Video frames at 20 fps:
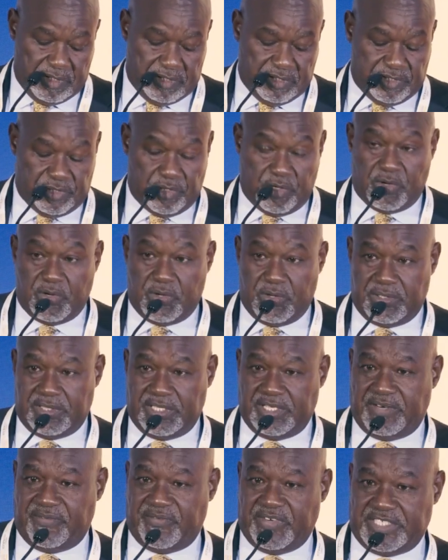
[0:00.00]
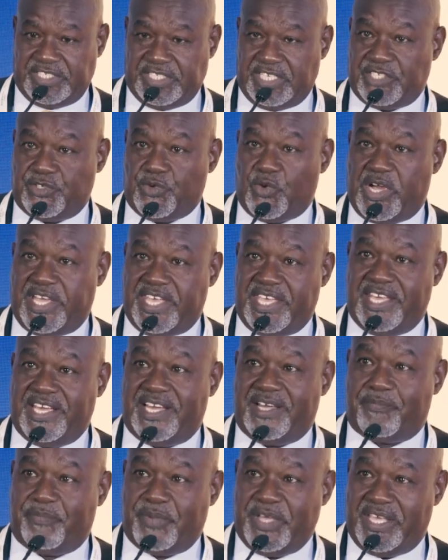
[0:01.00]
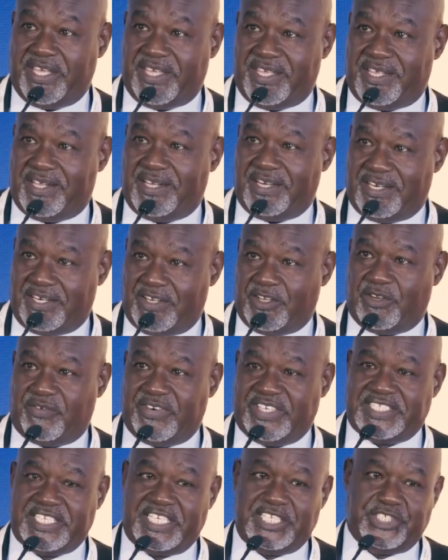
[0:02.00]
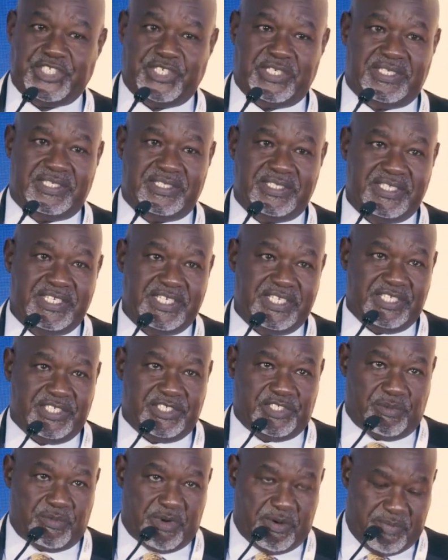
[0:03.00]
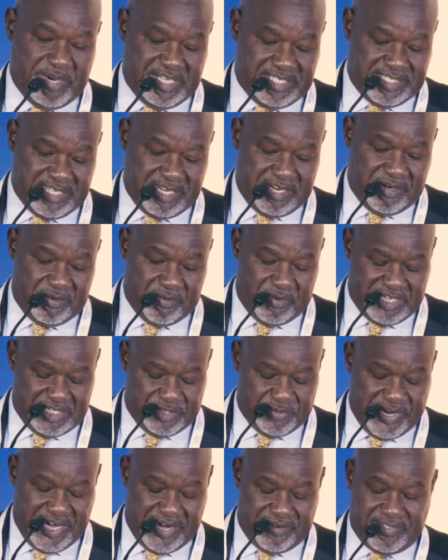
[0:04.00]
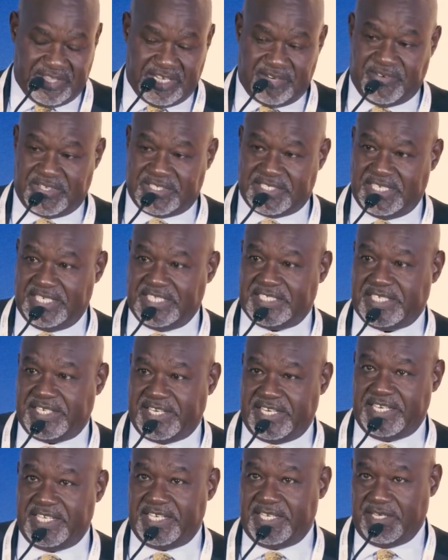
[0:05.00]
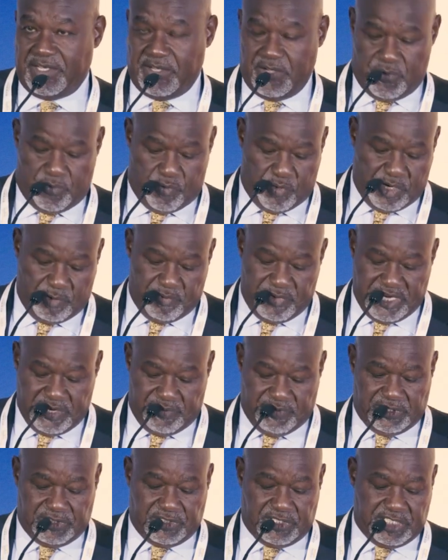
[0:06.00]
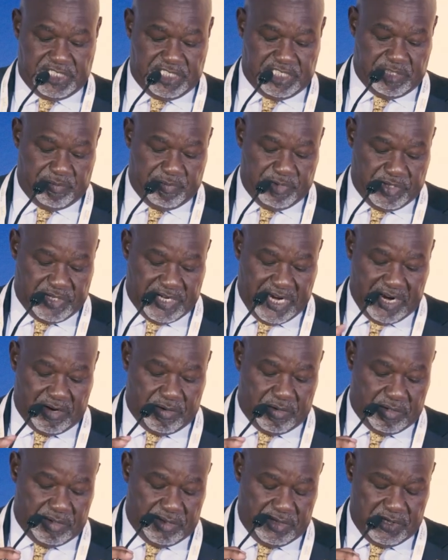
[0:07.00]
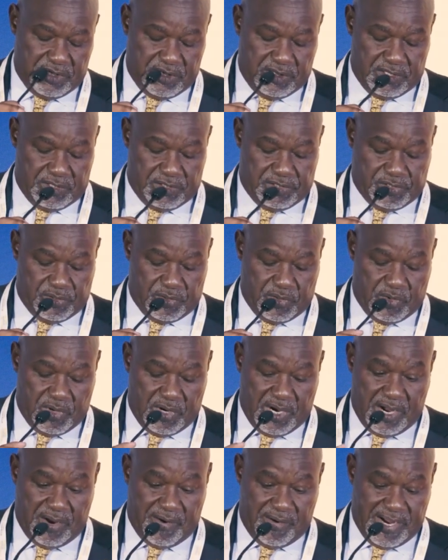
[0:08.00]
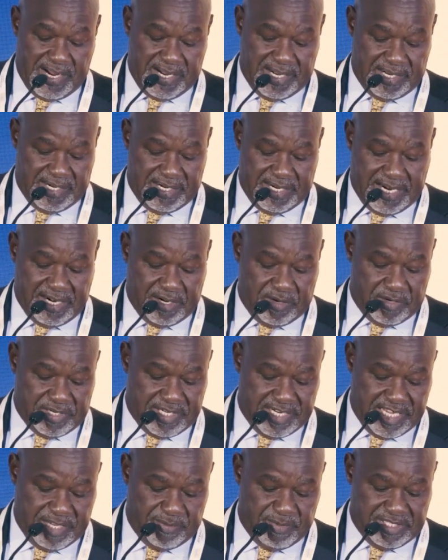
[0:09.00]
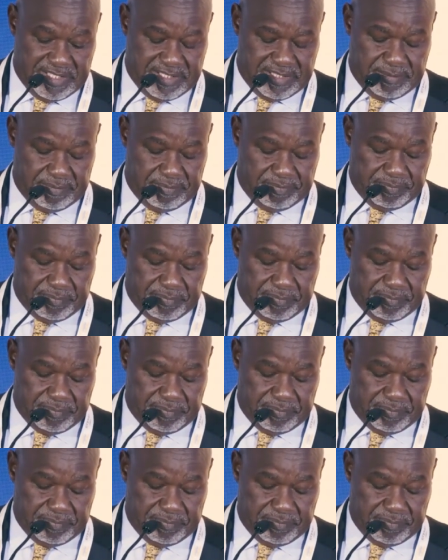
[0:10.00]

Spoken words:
So the investors who are here pay a lot of attention to Mombasa. Once we have that facility ready, we'll be able to distribute cargo to our landlocked neighbors.